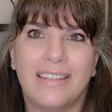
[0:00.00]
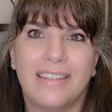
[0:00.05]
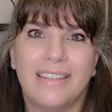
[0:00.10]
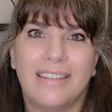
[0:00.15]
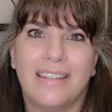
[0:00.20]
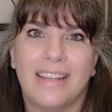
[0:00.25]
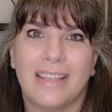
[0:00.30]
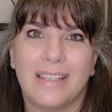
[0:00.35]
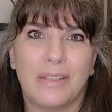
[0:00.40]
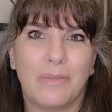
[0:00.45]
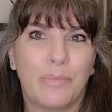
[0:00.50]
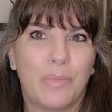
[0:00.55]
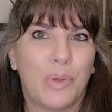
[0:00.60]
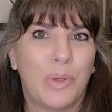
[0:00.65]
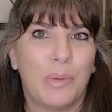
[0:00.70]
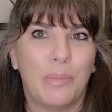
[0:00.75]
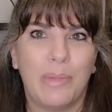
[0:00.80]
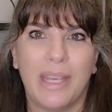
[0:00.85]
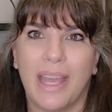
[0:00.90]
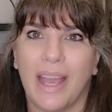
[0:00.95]
doesn't
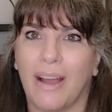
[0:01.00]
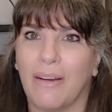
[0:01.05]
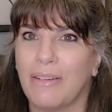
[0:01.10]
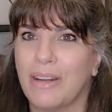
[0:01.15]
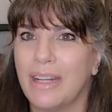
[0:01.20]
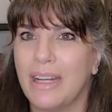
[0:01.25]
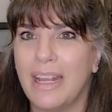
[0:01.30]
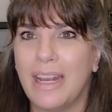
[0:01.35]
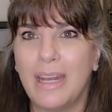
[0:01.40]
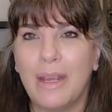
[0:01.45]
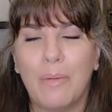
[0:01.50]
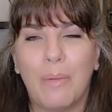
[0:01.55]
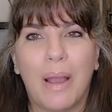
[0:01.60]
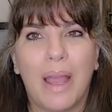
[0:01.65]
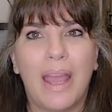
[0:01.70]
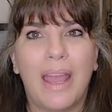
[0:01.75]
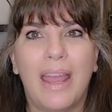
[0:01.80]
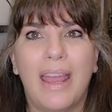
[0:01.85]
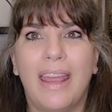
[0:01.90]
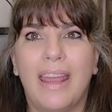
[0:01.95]
put me out in any
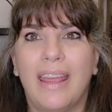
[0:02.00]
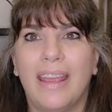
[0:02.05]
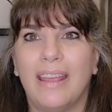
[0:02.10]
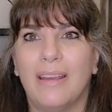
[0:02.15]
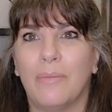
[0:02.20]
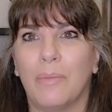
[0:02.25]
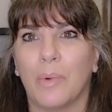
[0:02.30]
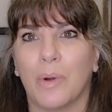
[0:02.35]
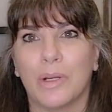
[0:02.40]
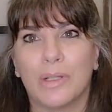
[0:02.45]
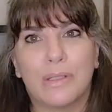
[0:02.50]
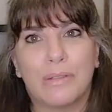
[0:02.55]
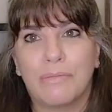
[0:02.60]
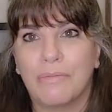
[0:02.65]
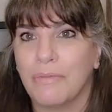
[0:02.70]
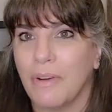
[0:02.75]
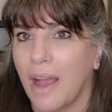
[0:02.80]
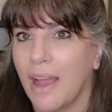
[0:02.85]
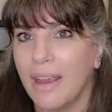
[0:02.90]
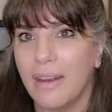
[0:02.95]
way. It works
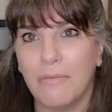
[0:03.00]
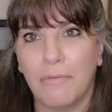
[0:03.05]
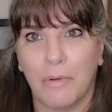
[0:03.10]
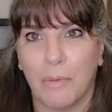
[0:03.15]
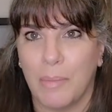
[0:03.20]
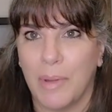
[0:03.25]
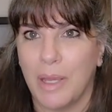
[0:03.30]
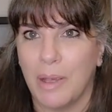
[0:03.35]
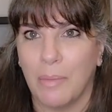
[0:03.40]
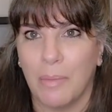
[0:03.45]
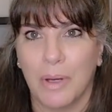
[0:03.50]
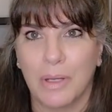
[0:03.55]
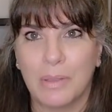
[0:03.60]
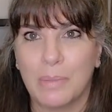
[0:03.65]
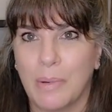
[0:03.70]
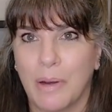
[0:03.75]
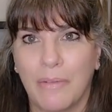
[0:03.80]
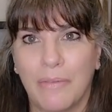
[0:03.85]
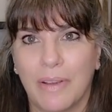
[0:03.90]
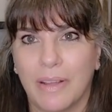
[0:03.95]
fine for me. It
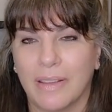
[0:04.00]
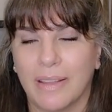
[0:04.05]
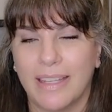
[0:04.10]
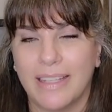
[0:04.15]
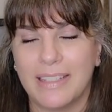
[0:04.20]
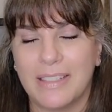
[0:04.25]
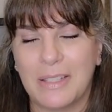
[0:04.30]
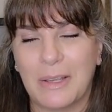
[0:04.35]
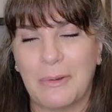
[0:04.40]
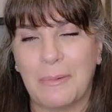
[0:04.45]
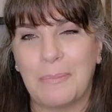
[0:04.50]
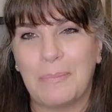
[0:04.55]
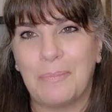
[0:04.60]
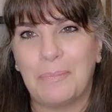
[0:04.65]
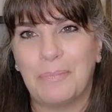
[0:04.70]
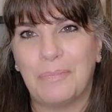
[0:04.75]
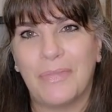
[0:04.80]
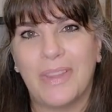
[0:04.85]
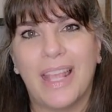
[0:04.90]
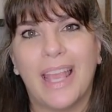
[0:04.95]
works perfectly. So
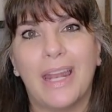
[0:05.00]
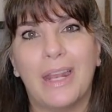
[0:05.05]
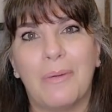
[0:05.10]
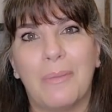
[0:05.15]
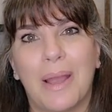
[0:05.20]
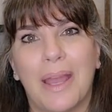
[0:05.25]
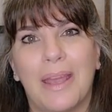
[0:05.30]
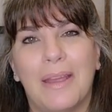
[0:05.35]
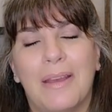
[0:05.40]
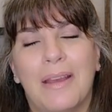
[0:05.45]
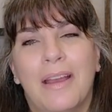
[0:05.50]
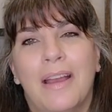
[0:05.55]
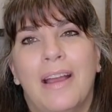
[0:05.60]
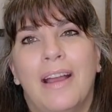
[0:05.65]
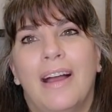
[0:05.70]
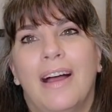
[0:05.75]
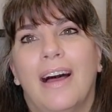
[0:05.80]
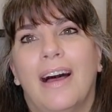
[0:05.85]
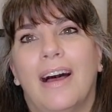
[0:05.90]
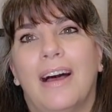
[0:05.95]
anyway,
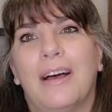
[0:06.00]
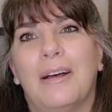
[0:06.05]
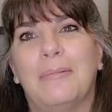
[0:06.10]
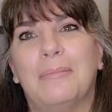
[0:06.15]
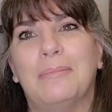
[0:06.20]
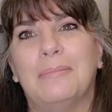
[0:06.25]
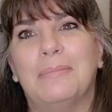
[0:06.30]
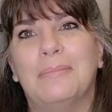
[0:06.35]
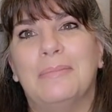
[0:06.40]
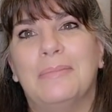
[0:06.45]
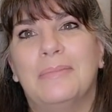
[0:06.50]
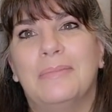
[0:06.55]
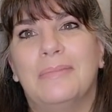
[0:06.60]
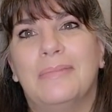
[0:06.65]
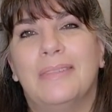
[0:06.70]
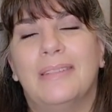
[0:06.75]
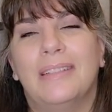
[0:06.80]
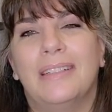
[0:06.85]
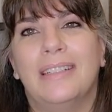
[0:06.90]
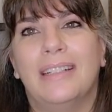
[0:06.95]

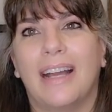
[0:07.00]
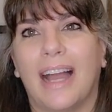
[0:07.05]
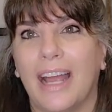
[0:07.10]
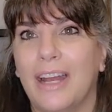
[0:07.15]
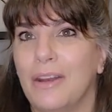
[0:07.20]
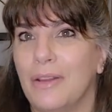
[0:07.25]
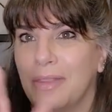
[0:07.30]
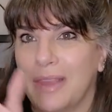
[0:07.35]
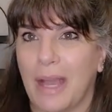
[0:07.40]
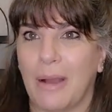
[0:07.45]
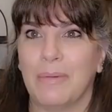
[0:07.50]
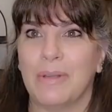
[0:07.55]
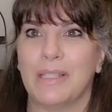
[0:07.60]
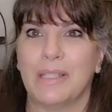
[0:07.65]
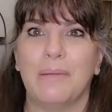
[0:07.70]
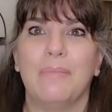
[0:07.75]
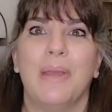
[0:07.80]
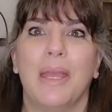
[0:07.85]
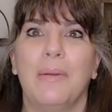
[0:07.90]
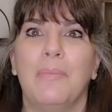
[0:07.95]
that was
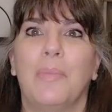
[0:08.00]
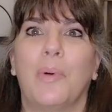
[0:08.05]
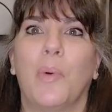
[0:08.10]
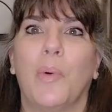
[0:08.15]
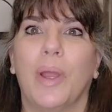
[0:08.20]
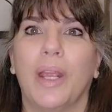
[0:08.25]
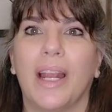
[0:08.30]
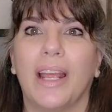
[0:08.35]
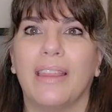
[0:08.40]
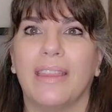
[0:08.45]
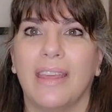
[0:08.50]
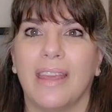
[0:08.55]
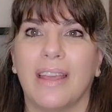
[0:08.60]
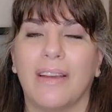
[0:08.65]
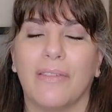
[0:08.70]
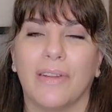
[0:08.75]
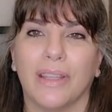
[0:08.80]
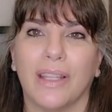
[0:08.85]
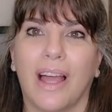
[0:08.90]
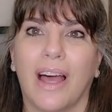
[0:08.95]
the main point, I think,
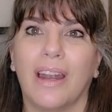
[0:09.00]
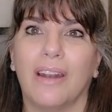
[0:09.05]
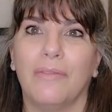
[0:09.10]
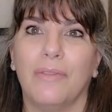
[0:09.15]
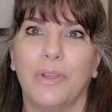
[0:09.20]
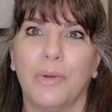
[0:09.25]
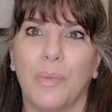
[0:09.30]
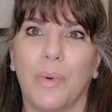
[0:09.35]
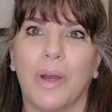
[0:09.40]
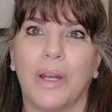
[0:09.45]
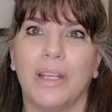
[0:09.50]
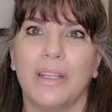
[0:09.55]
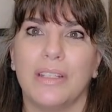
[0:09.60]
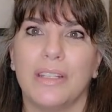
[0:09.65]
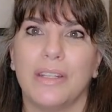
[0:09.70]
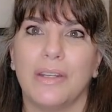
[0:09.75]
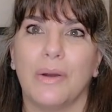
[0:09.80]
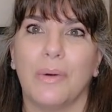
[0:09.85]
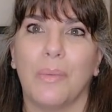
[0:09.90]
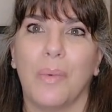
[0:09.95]
of a lot of you wanting
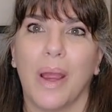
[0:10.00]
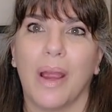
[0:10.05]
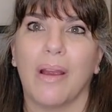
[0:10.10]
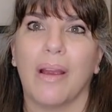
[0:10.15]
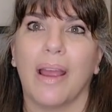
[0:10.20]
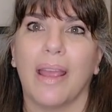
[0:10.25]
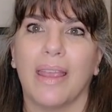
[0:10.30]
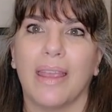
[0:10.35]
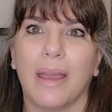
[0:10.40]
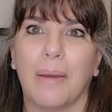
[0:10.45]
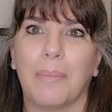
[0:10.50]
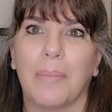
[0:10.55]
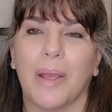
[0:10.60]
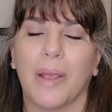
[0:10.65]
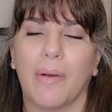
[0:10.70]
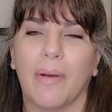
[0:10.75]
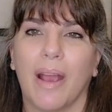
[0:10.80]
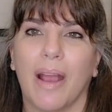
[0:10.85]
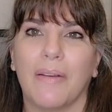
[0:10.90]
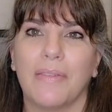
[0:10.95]
to know where I kept my
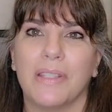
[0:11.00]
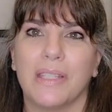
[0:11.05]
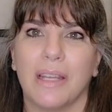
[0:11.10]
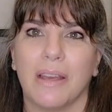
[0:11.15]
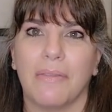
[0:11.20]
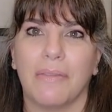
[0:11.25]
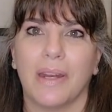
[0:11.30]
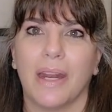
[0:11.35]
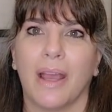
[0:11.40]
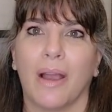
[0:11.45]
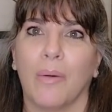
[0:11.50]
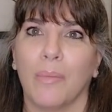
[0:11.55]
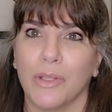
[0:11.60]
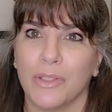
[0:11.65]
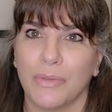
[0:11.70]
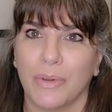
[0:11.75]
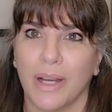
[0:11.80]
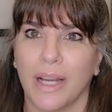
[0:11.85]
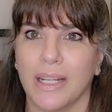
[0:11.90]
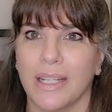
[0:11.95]
craft stuff. I
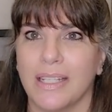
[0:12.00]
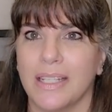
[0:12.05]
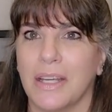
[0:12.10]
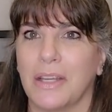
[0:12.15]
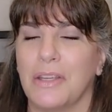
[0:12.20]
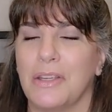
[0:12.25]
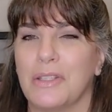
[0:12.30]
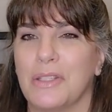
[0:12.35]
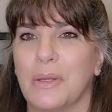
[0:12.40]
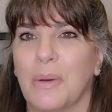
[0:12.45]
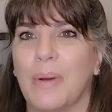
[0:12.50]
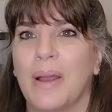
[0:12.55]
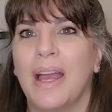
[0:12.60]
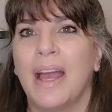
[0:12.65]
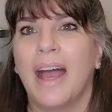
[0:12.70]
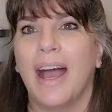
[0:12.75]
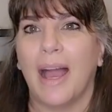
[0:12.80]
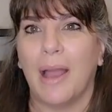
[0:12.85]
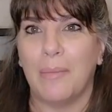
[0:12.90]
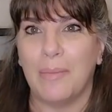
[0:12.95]
almost forgot to tell you, so
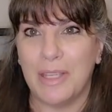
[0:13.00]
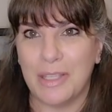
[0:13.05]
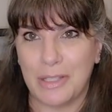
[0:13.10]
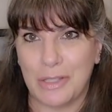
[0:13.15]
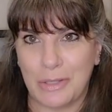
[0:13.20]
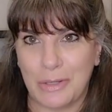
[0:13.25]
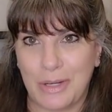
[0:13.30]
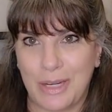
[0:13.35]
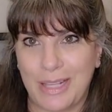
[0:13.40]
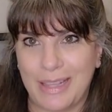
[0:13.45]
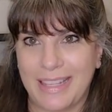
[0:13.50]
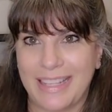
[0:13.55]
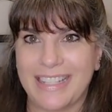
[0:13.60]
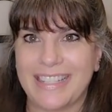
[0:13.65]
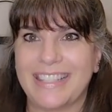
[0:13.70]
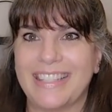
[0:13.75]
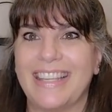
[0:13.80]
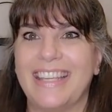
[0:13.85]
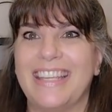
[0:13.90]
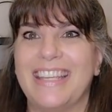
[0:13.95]
I'm inserting
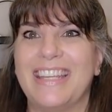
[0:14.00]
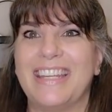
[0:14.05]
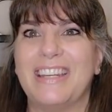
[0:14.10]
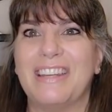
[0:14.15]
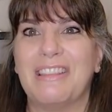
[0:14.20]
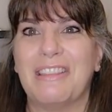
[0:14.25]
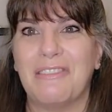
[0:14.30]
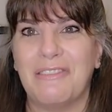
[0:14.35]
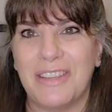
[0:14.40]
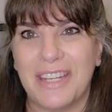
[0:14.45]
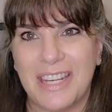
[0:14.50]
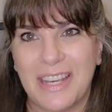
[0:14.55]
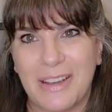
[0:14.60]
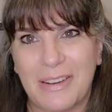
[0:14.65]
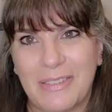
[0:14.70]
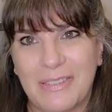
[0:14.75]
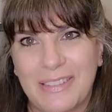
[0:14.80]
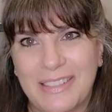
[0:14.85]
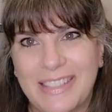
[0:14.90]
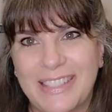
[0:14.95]
this in the
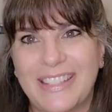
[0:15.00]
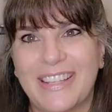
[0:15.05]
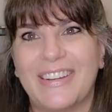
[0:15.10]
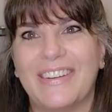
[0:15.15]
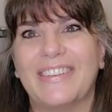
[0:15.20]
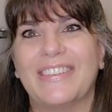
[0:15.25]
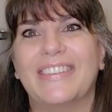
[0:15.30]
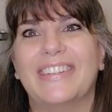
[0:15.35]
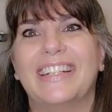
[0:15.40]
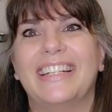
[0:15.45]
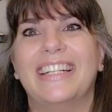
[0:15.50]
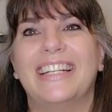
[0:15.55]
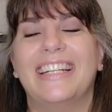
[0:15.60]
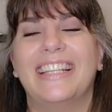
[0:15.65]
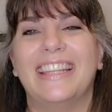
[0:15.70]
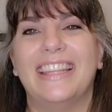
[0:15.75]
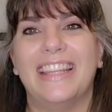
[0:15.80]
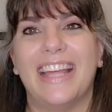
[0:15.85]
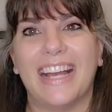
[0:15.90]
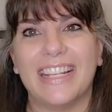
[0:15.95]
video. So
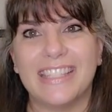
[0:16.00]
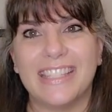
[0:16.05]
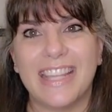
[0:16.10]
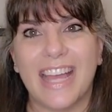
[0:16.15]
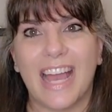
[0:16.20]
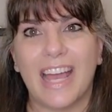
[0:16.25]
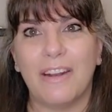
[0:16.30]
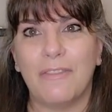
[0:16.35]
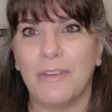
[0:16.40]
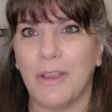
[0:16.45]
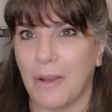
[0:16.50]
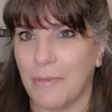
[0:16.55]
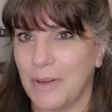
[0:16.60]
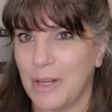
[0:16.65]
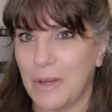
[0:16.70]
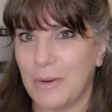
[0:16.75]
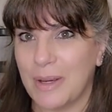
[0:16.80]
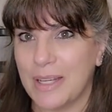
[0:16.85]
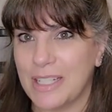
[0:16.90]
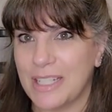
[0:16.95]
that's that. If you have
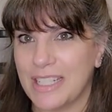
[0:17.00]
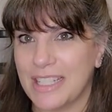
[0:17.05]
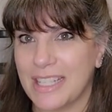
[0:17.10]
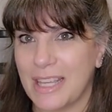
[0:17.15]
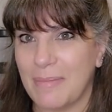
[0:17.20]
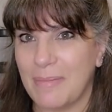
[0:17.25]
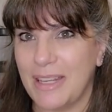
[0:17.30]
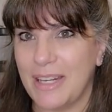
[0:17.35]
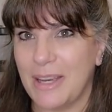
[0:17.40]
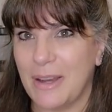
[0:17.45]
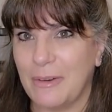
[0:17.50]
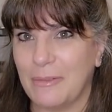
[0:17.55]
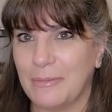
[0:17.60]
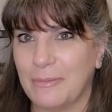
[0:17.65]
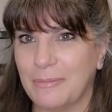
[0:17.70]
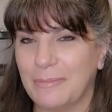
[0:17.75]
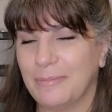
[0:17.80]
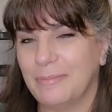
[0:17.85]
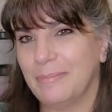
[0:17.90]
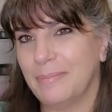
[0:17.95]
any questions, let me know.
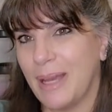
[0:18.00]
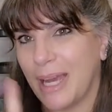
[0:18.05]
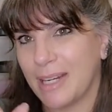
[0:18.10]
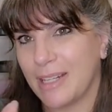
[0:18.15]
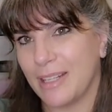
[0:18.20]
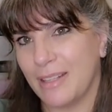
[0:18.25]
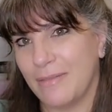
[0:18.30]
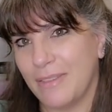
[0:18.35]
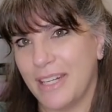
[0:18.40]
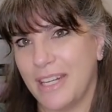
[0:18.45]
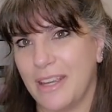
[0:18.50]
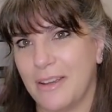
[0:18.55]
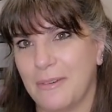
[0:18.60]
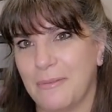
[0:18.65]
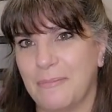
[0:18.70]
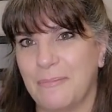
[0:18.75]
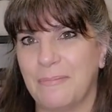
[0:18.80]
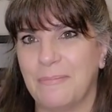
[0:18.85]
Back to the video.